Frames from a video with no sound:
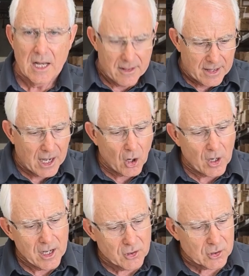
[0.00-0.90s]
The air
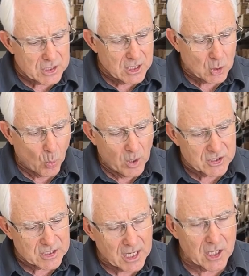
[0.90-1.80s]
enters into one
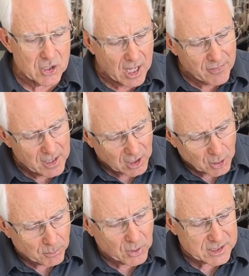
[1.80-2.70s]
stage, and then it
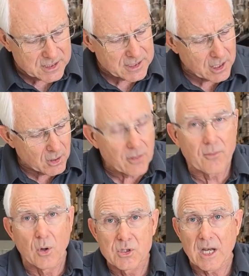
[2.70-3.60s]
compresses the air and
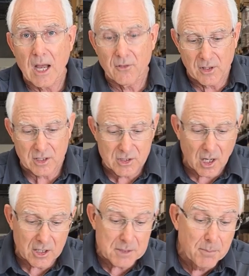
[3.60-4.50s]
throws it out the
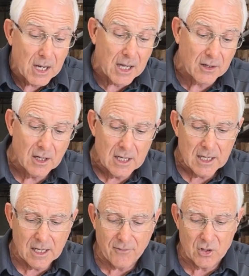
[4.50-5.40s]
exhaust. But
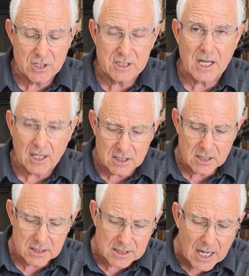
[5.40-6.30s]
if there's a second
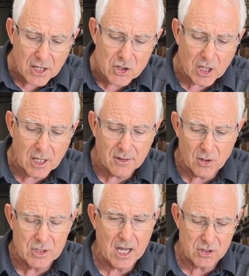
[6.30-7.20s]
stage in it,
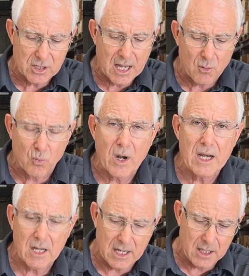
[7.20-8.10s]
there's actually
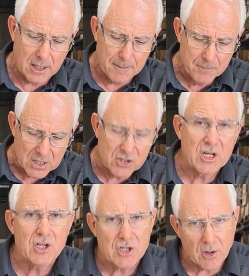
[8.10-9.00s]
a
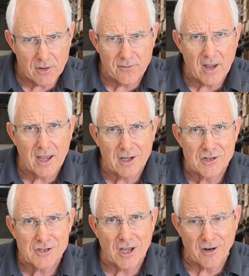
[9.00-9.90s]
stationary fan
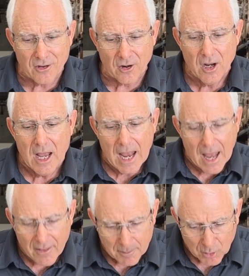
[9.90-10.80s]
inside of there,
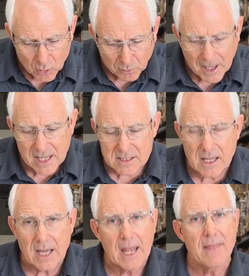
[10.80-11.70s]
and it blows past
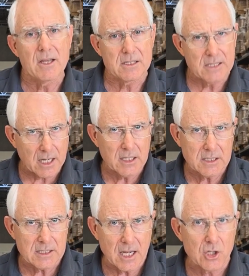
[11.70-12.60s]
that, and the second
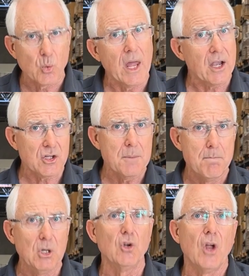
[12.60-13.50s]
stage will actually
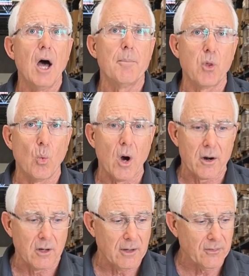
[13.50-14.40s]
build up the
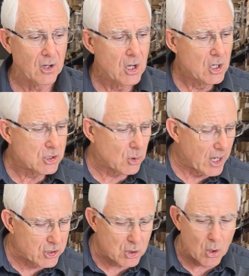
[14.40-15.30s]
water lift. So
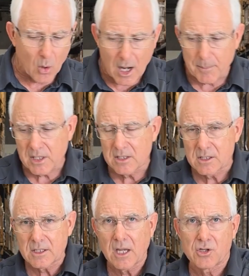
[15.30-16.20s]
as you go up in
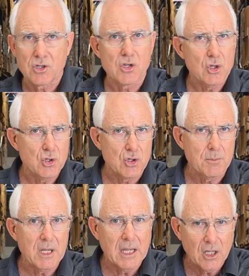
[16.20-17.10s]
stages, you should
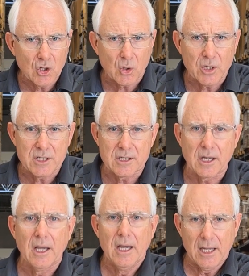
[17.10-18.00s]
be increasing
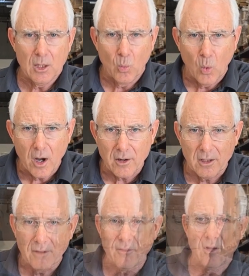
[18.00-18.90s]
in water
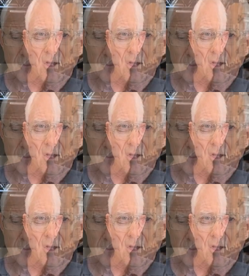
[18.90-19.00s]
lift.